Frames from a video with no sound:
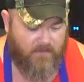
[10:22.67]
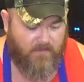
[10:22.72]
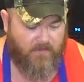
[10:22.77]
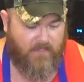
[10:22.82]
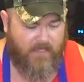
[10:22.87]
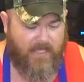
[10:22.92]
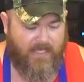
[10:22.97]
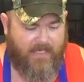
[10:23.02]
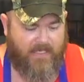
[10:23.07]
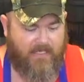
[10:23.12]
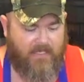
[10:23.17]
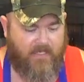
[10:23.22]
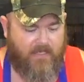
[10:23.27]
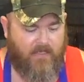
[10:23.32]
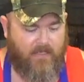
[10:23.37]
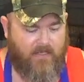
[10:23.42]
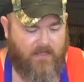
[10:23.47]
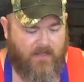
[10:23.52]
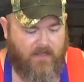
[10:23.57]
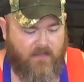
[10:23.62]
like
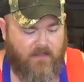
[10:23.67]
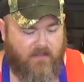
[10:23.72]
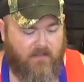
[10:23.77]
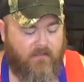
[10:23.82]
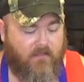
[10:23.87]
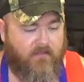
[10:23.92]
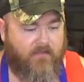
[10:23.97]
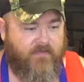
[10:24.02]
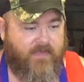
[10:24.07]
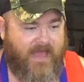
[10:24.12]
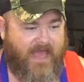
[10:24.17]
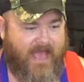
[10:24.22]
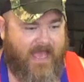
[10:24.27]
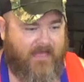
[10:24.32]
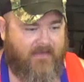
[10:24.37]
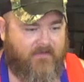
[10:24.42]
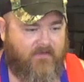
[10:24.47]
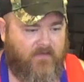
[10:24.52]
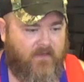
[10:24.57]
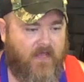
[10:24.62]

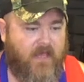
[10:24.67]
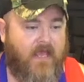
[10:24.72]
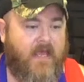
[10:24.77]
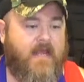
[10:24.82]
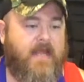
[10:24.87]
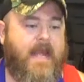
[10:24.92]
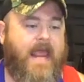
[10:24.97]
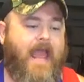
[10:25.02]
that. Except not